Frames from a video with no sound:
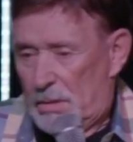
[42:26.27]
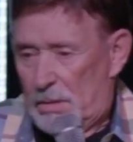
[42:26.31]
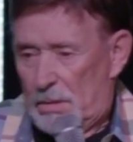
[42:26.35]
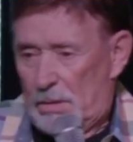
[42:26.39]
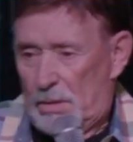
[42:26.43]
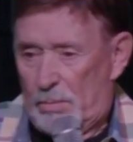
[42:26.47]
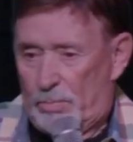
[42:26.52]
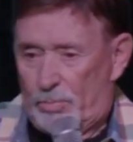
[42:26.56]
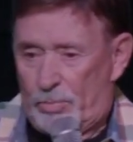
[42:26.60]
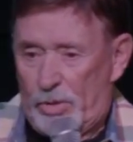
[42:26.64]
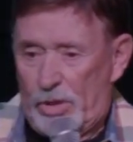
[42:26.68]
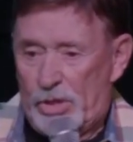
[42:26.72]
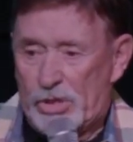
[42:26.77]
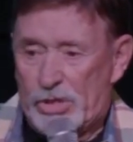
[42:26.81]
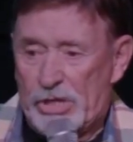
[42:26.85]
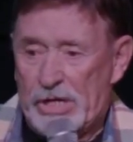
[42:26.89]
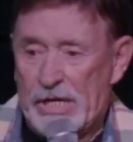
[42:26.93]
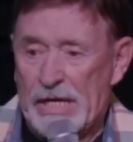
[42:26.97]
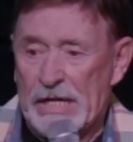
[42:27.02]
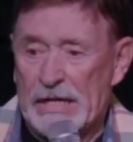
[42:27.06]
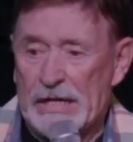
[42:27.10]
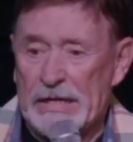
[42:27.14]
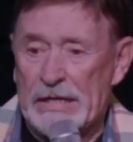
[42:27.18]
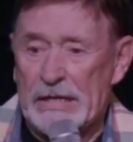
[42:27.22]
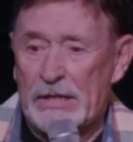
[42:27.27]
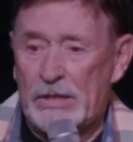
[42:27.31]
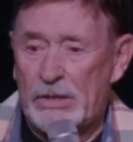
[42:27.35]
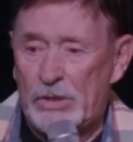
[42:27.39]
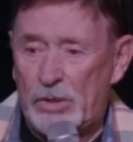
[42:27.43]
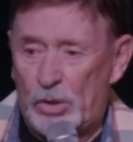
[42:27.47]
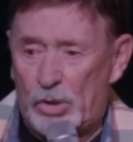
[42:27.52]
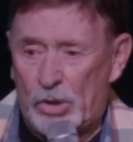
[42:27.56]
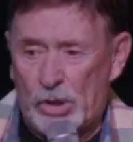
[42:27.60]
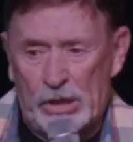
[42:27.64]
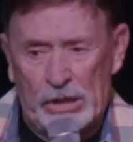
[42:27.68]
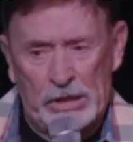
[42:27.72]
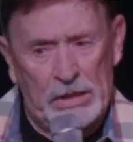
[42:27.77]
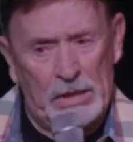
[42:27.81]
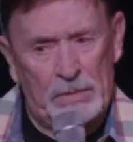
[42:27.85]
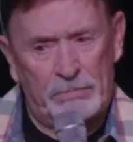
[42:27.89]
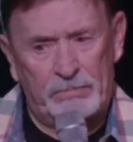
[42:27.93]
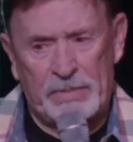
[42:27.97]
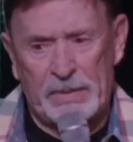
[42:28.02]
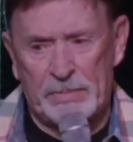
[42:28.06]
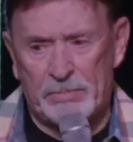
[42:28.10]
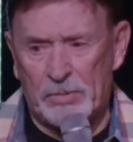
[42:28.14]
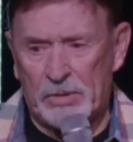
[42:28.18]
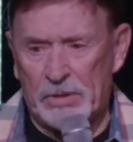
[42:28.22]
You preach healing, you're going to get
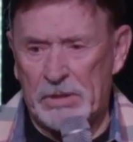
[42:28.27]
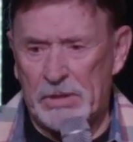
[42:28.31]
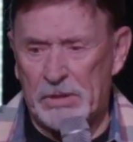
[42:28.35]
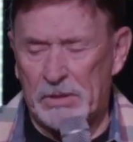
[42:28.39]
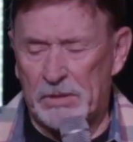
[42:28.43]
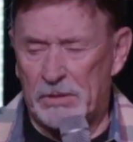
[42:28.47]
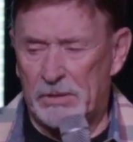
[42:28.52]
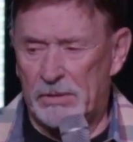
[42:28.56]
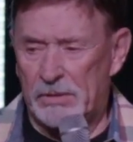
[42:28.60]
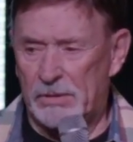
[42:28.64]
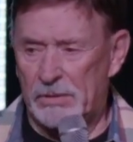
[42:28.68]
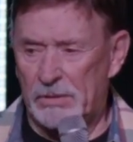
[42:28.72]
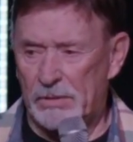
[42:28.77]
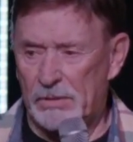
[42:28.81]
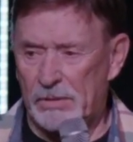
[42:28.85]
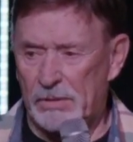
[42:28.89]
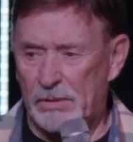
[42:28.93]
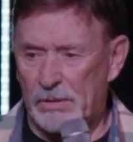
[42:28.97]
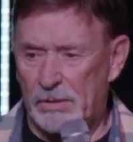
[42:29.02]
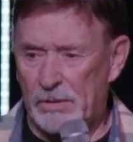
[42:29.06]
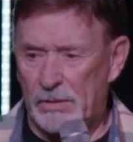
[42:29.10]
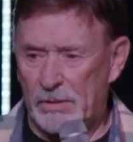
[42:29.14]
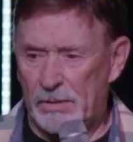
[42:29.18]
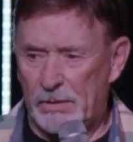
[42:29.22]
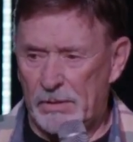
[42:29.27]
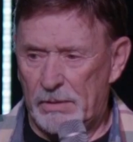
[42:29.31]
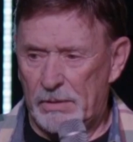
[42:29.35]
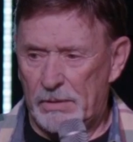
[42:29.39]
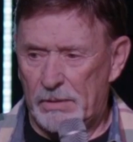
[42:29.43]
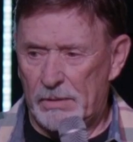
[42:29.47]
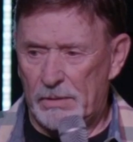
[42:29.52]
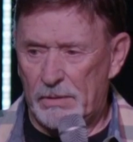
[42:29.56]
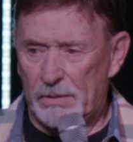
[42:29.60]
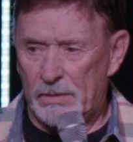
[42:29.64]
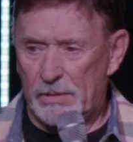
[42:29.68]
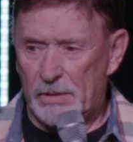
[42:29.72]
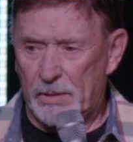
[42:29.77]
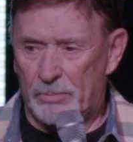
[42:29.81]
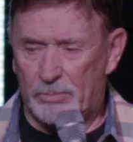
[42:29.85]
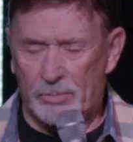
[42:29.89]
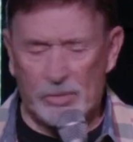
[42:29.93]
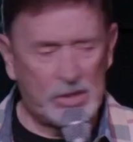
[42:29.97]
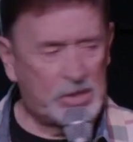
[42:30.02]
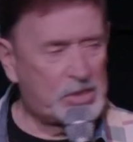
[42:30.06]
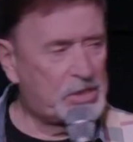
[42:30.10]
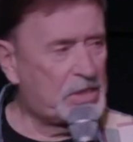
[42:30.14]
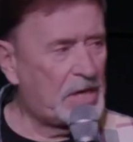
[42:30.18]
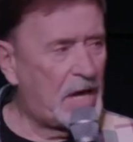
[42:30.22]
people healed. You
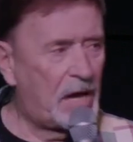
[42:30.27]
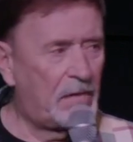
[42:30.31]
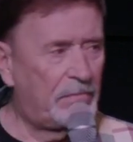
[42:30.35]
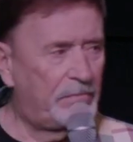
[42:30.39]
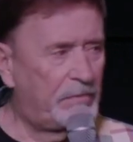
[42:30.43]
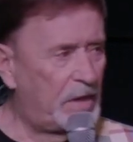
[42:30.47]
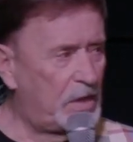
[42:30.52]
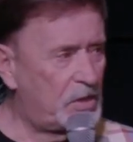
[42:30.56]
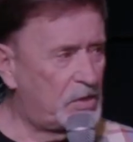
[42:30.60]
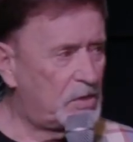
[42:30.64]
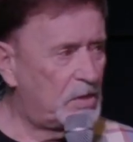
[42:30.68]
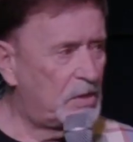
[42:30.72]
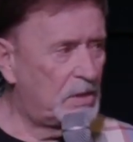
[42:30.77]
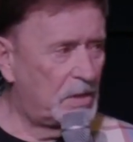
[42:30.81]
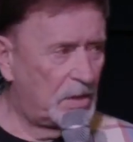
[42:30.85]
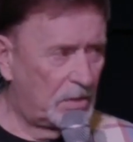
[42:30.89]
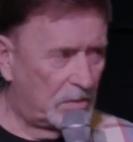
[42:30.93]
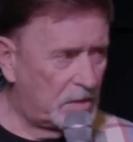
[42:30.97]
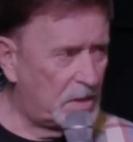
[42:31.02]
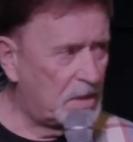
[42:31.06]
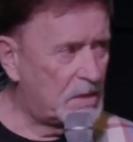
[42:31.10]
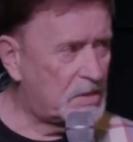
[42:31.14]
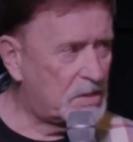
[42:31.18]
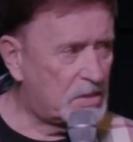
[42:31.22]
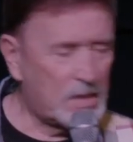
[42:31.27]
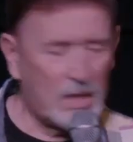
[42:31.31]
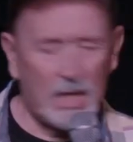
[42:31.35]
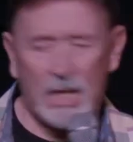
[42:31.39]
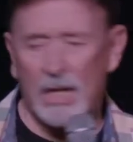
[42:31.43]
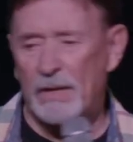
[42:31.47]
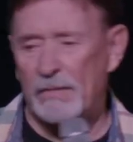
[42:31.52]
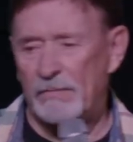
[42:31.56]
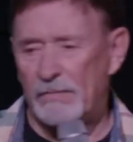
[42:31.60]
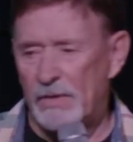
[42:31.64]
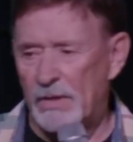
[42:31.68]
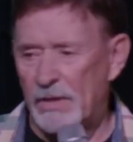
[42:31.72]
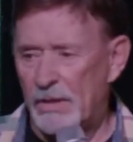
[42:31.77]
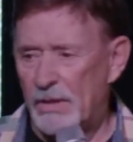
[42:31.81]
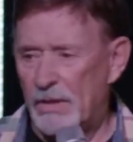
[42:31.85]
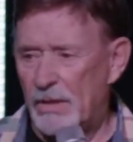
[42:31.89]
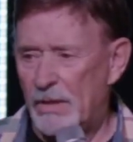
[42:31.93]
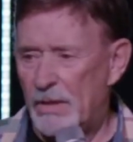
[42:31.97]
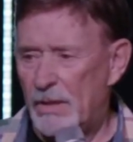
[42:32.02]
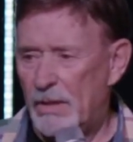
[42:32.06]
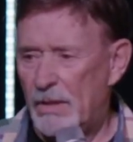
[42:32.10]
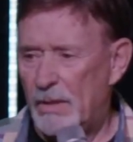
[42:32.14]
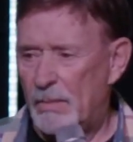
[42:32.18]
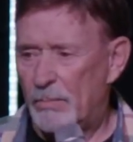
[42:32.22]
preach salvation, they'll get saved.
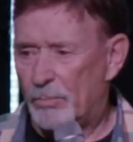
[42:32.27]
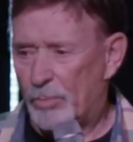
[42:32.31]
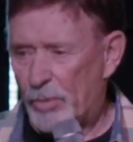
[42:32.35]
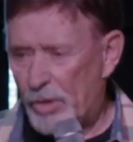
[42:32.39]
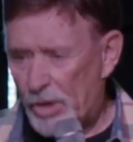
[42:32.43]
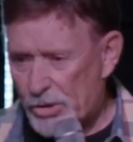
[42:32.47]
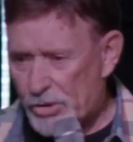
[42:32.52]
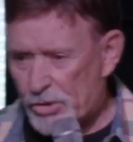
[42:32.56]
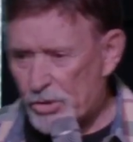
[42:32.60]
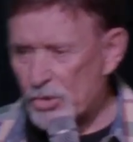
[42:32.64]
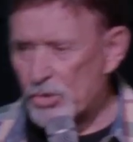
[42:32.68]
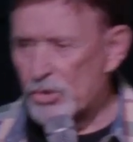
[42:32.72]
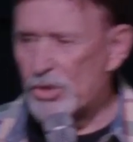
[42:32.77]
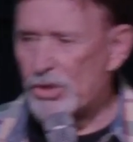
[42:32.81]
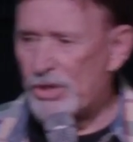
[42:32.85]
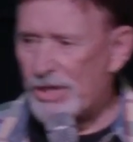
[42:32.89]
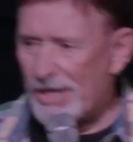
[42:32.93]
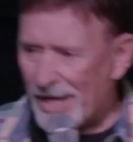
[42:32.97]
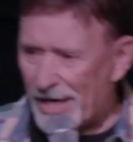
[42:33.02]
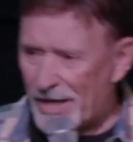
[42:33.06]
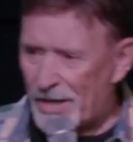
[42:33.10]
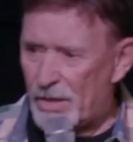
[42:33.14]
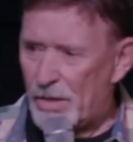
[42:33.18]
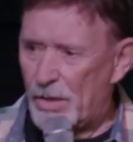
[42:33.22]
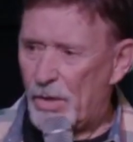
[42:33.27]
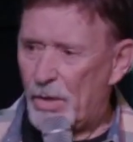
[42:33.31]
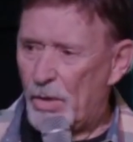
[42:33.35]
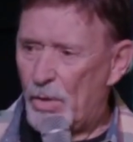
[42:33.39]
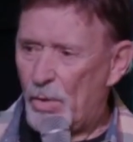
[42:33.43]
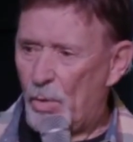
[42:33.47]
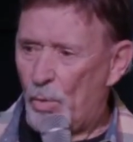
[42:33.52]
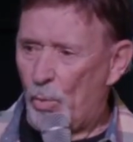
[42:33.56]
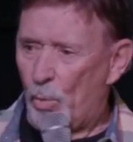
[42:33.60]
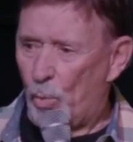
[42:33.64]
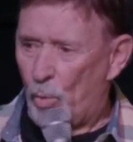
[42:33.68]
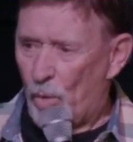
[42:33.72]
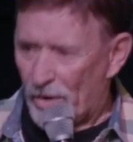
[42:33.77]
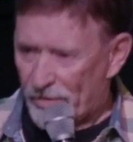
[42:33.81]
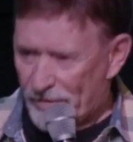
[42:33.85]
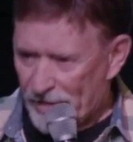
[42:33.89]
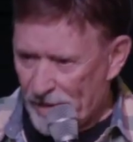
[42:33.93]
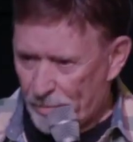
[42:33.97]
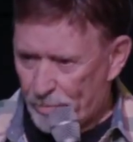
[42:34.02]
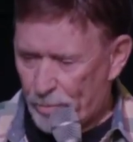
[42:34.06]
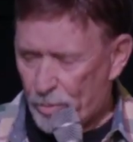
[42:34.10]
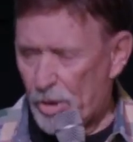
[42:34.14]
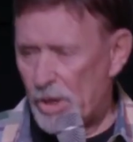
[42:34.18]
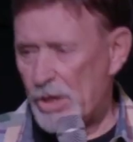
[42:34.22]
Preachers get what they
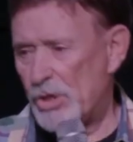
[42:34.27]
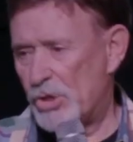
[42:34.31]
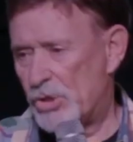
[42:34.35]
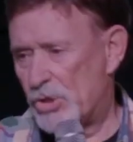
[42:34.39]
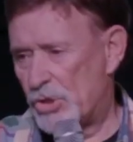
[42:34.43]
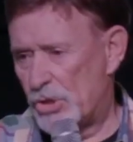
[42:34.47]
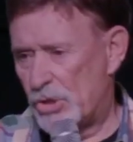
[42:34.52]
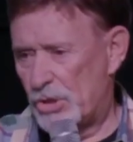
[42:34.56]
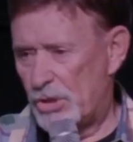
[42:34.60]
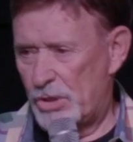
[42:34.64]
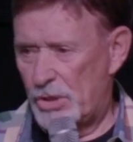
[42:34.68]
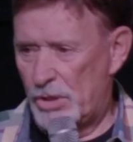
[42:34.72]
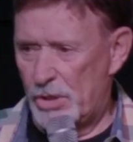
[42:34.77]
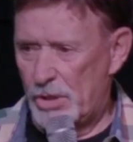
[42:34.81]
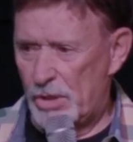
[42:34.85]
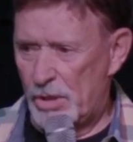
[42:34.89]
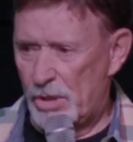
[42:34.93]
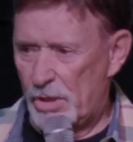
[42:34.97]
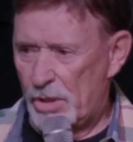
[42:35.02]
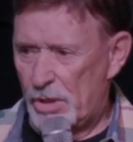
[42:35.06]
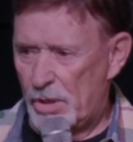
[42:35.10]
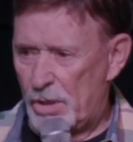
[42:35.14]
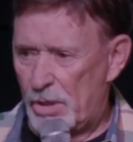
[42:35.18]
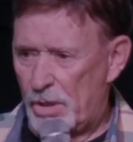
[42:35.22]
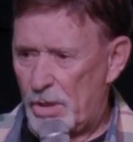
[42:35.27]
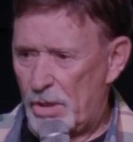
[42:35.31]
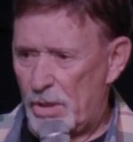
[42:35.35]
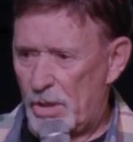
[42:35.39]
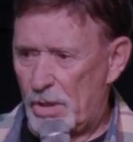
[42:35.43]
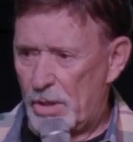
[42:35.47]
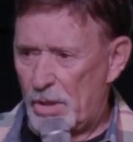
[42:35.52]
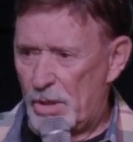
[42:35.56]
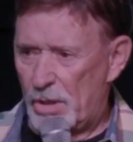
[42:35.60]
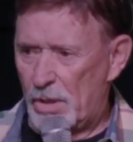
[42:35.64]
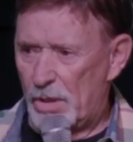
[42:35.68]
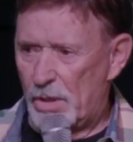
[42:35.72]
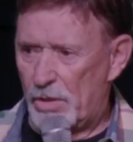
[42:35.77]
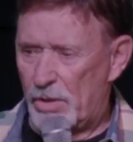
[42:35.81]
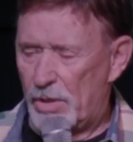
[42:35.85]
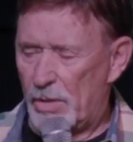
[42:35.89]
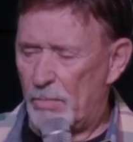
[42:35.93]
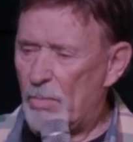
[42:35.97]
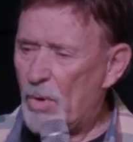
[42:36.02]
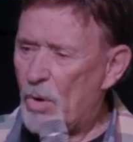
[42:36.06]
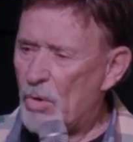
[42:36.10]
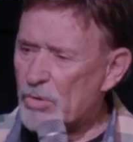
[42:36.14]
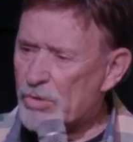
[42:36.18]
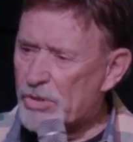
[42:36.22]
preach. The
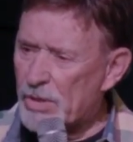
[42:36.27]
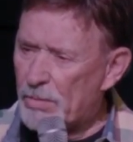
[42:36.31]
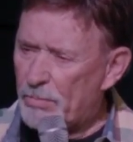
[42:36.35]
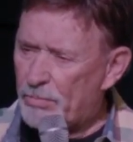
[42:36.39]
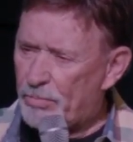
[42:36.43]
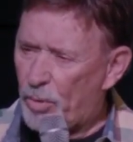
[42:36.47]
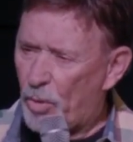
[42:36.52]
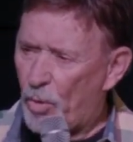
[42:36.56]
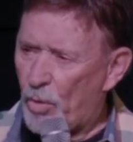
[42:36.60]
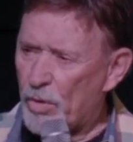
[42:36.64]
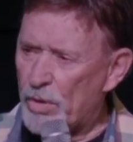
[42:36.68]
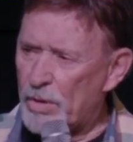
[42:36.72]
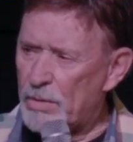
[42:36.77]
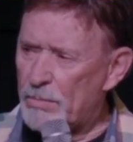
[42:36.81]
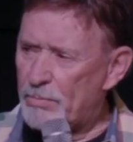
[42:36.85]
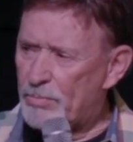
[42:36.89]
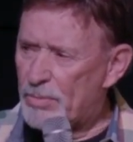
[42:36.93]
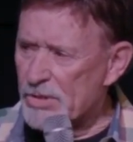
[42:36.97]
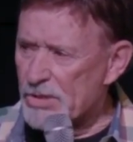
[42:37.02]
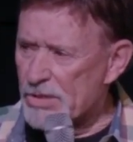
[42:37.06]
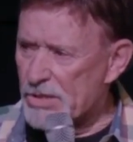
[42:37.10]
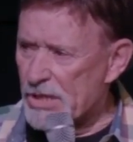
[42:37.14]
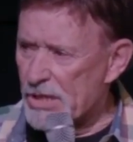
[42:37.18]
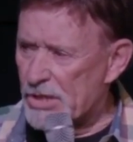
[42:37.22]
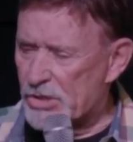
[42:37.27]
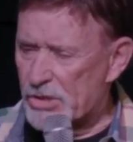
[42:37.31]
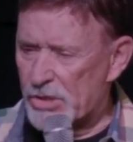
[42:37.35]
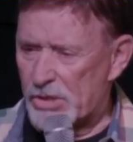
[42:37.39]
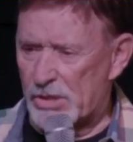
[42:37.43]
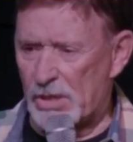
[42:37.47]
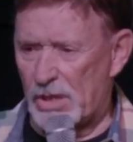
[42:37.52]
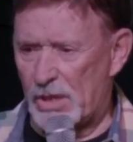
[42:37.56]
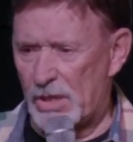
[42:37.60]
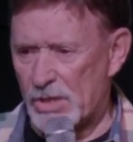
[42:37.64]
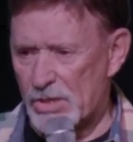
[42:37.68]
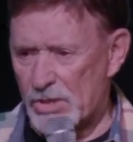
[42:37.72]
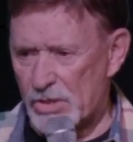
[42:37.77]
most important position, now